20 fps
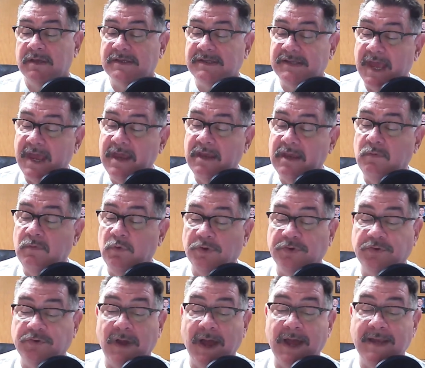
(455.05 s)
Satan will
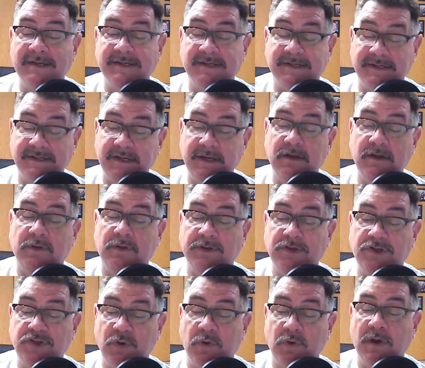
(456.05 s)
try to steal the
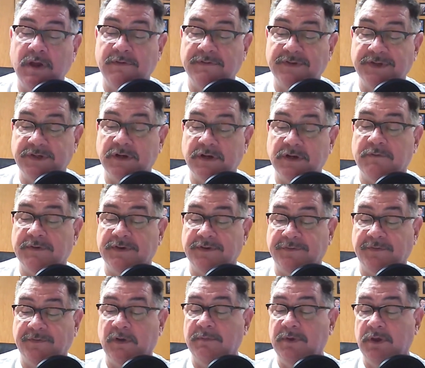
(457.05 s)
joy of service
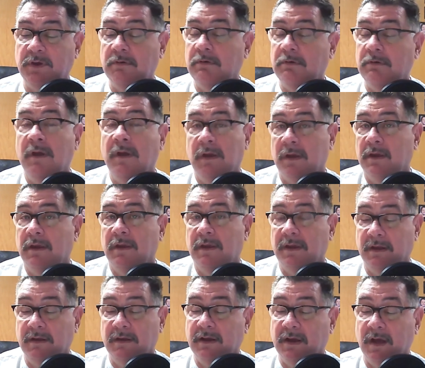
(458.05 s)
from you
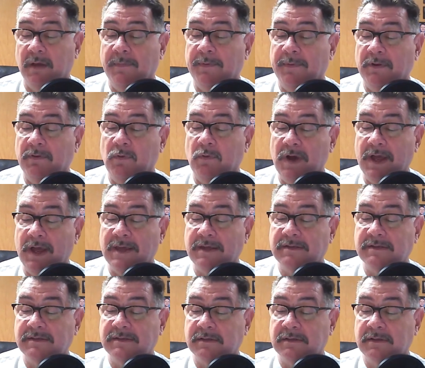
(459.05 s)
in a couple of
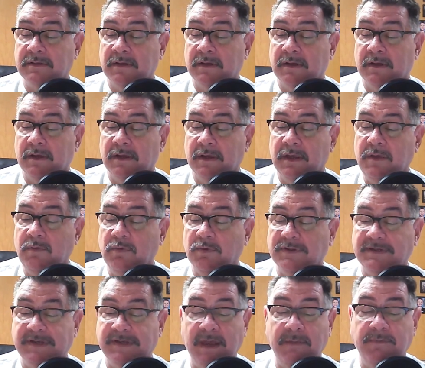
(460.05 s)
ways. He will
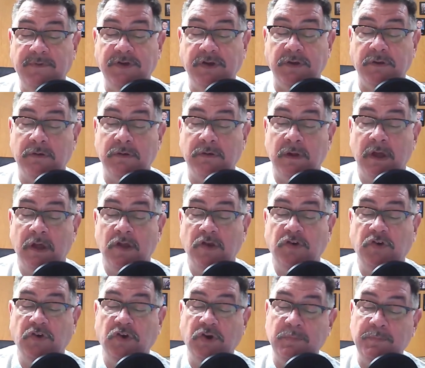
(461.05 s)
tempt you
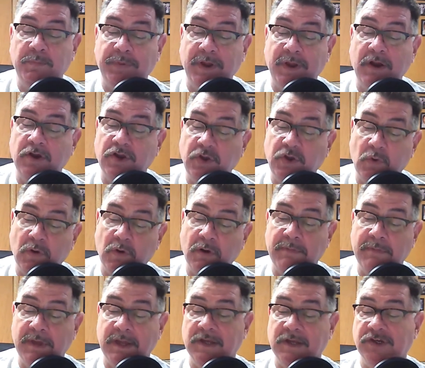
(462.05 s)
to compare your
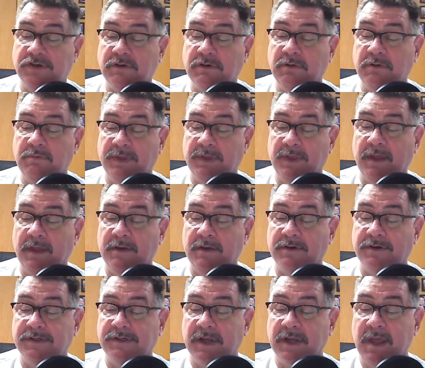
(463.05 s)
ministry with
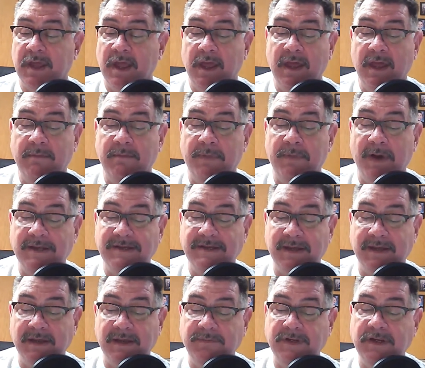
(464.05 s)
others, and by
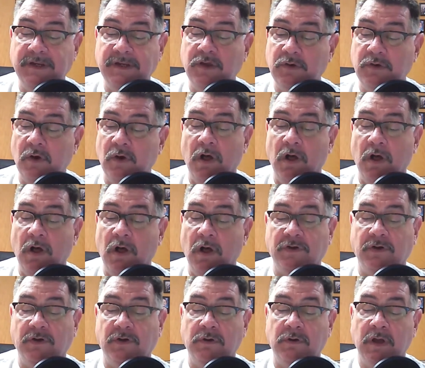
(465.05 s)
tempting you
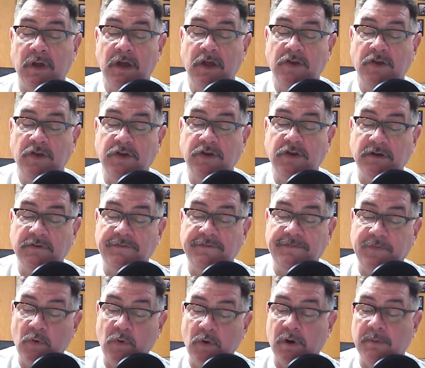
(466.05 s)
also to
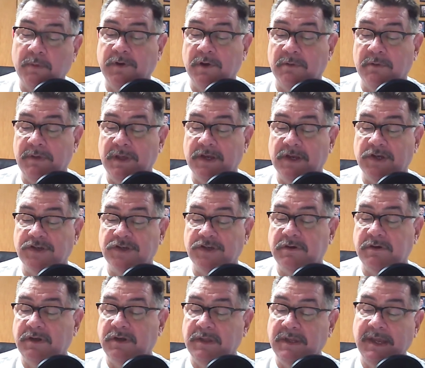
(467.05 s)
conform your
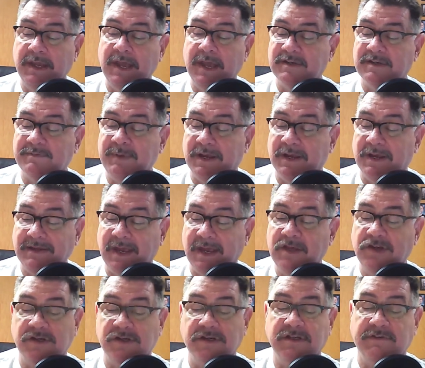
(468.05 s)
ministry to the
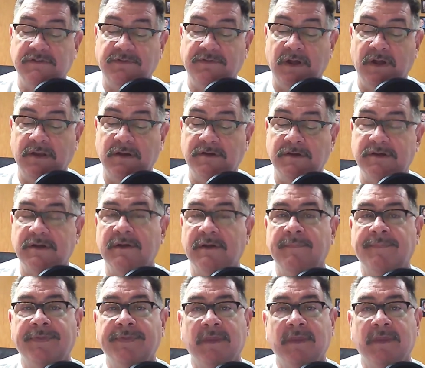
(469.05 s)
expectations of others.